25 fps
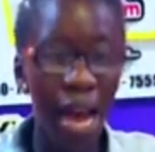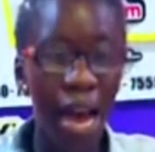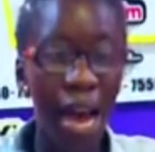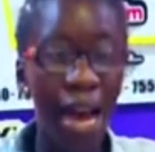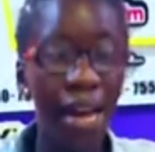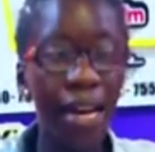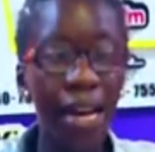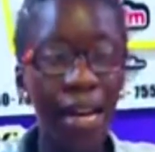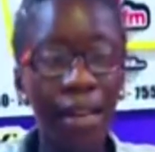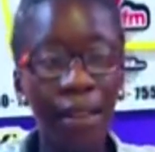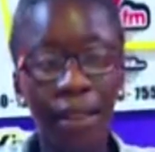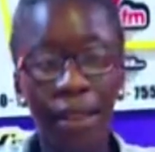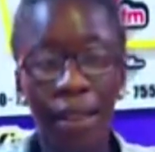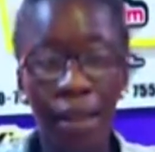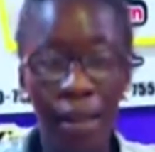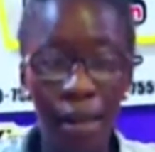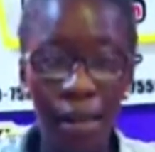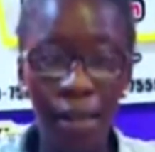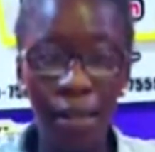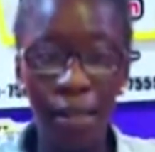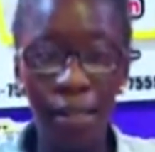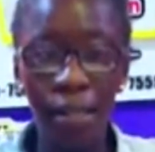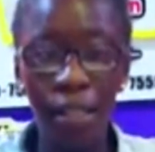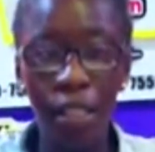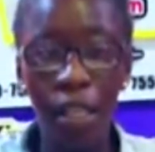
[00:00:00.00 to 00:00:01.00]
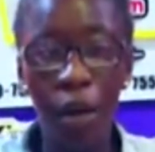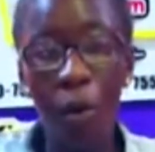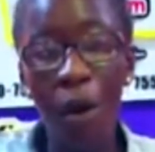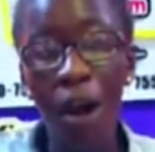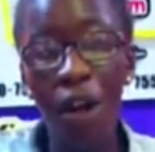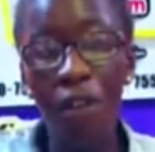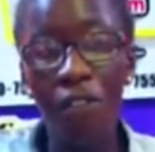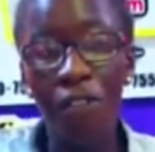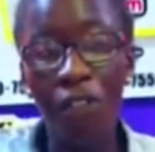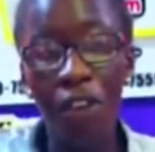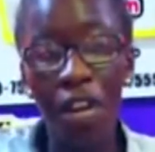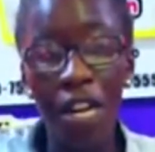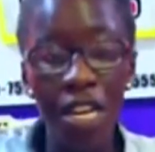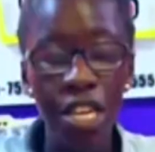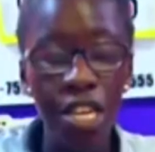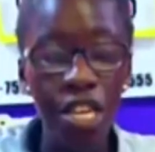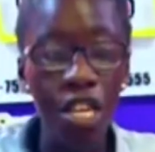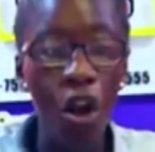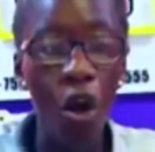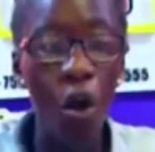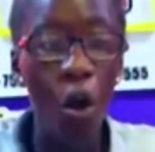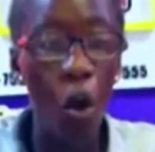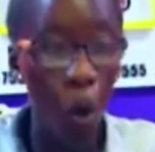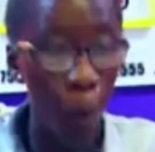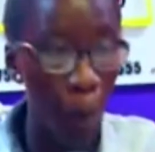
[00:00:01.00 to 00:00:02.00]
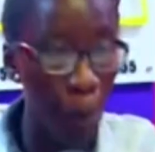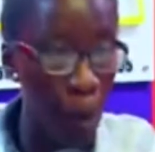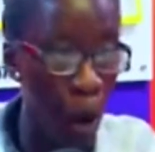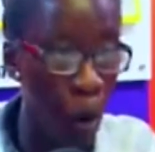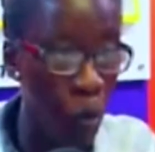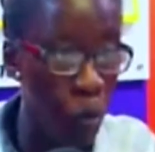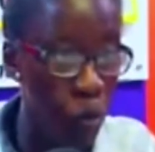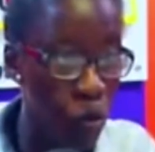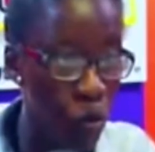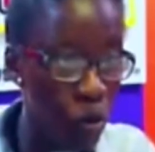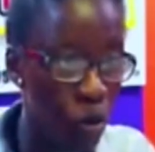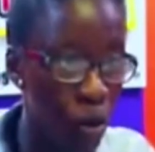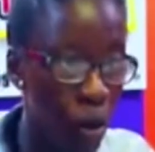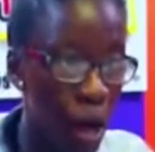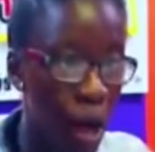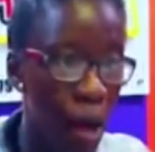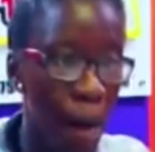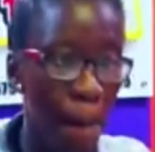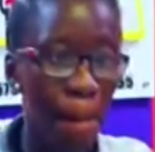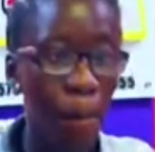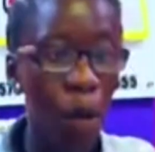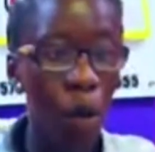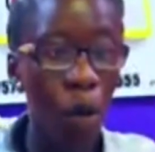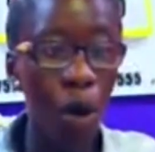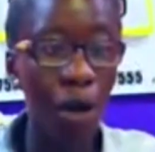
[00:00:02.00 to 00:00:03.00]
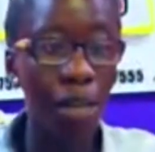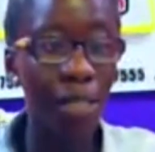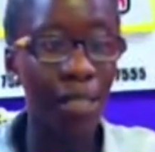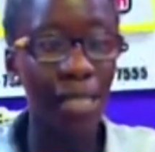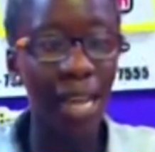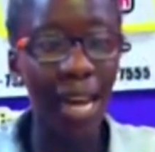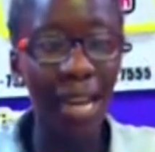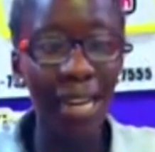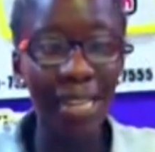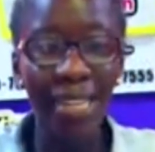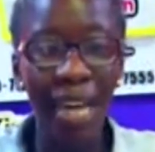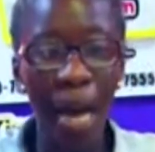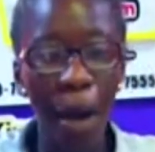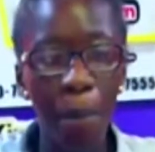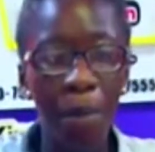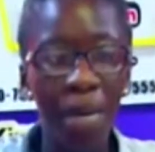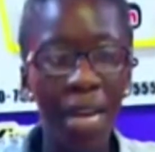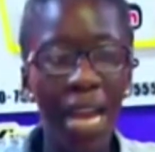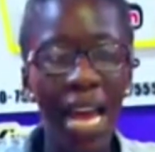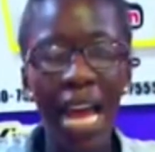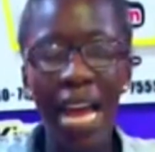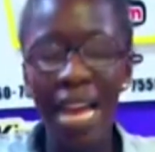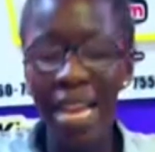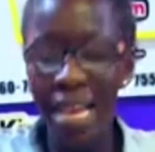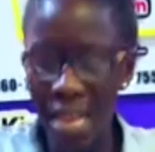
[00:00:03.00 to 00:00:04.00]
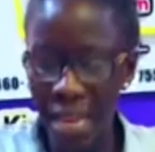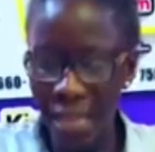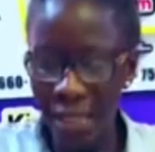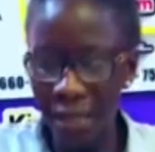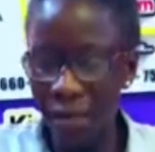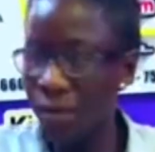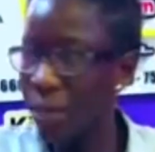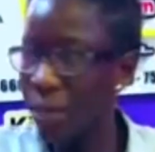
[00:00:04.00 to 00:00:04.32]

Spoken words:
and a three so one hwe ni ye obewu because I am no eye